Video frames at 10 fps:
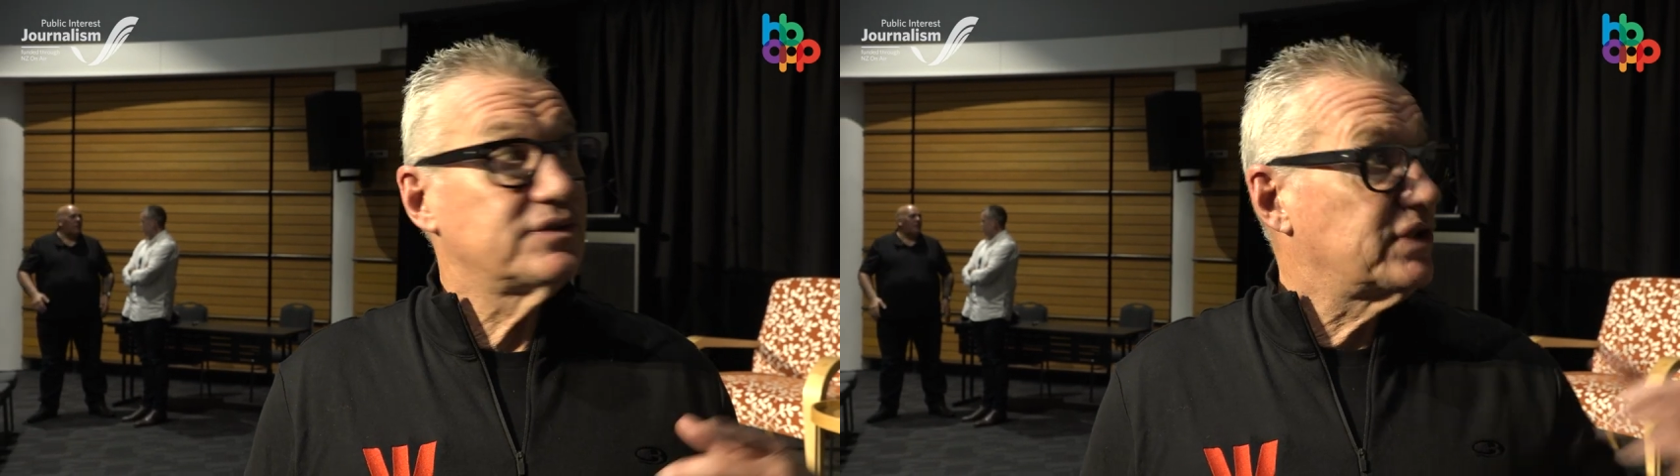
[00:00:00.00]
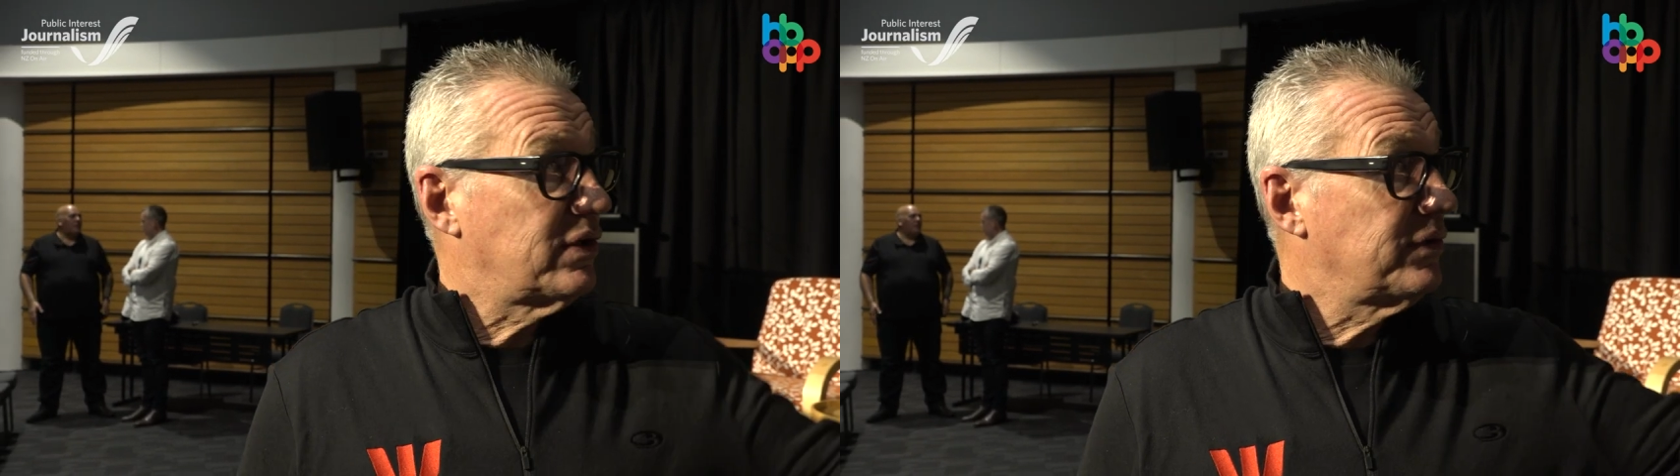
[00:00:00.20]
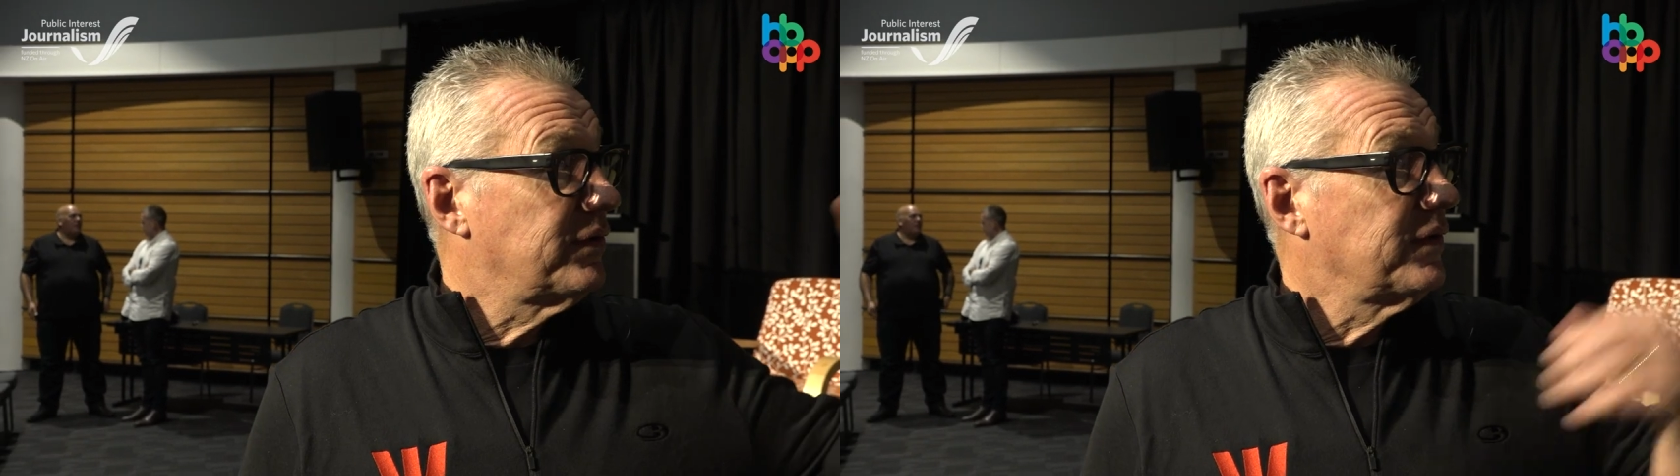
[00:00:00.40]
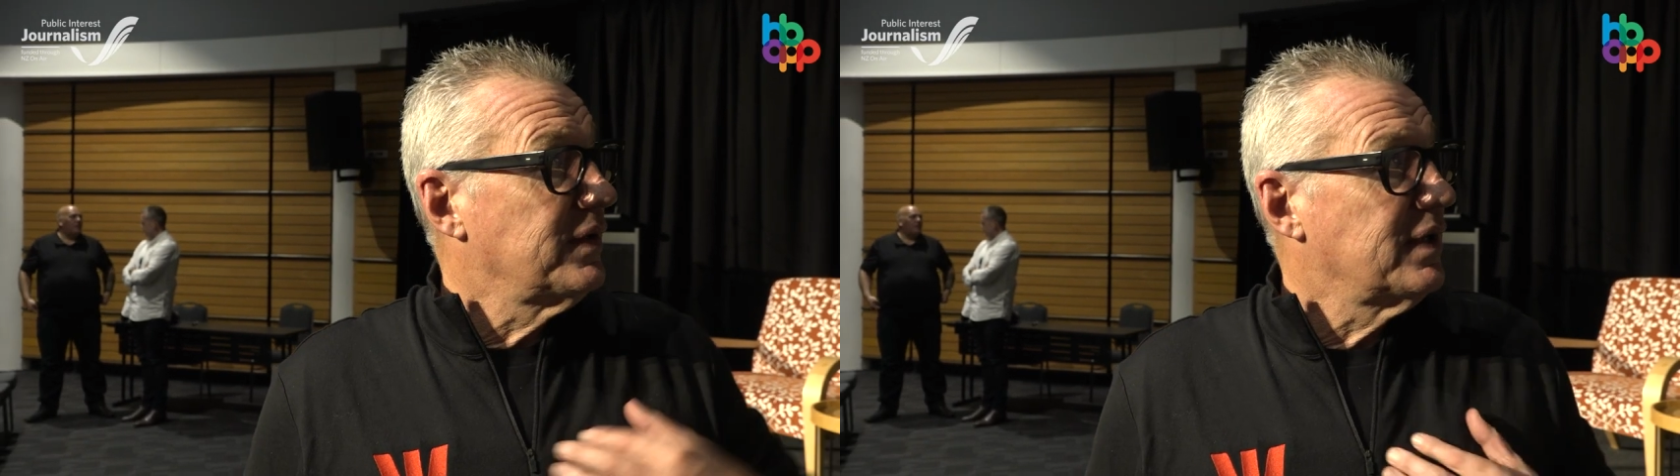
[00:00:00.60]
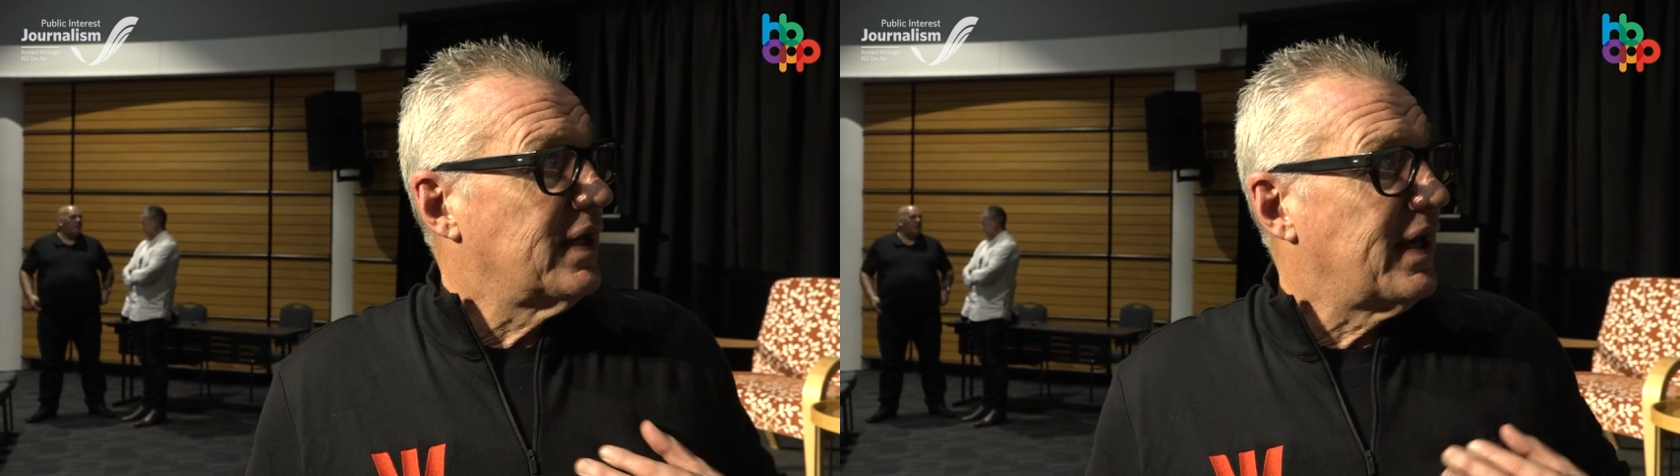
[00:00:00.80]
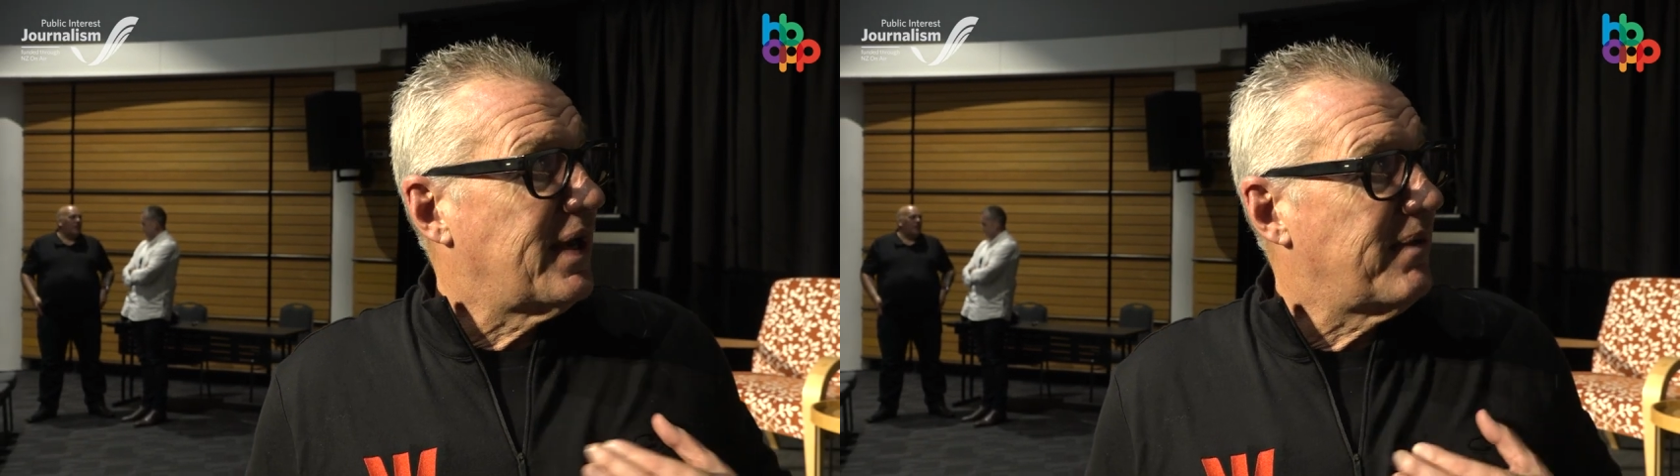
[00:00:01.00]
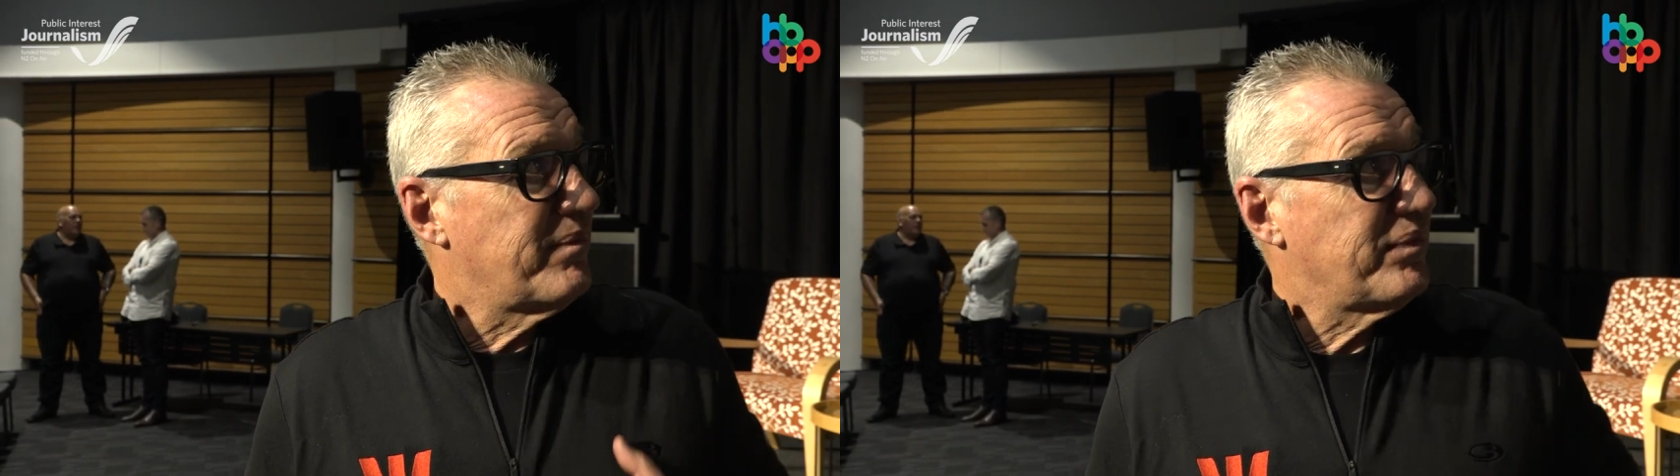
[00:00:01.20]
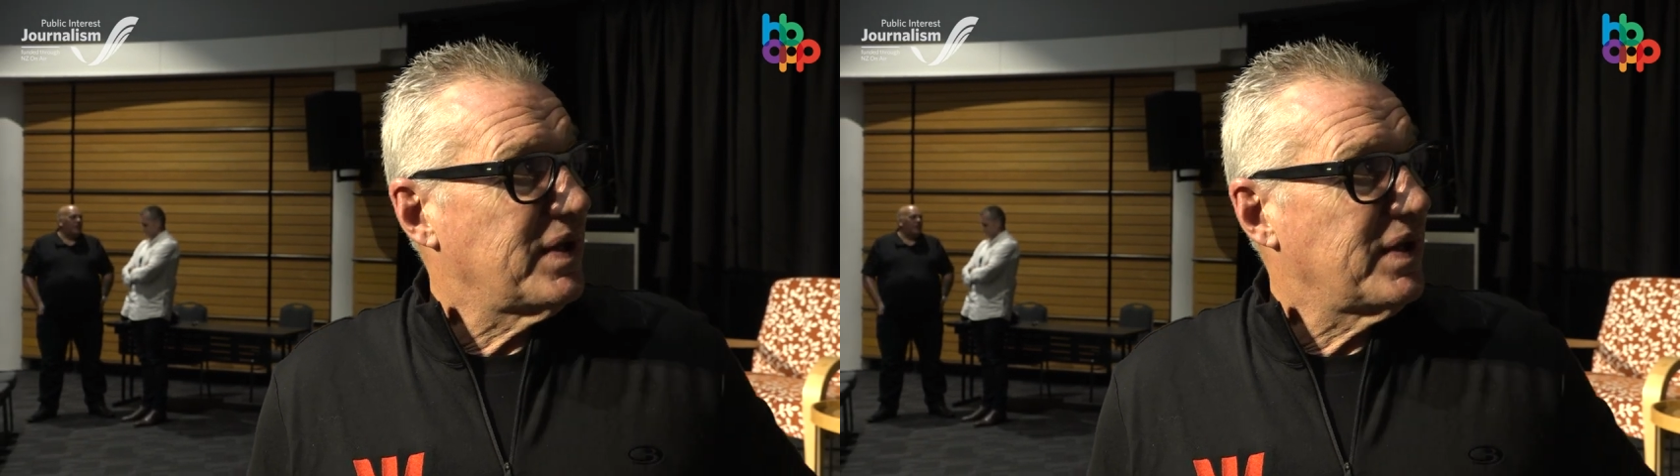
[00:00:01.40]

So, um,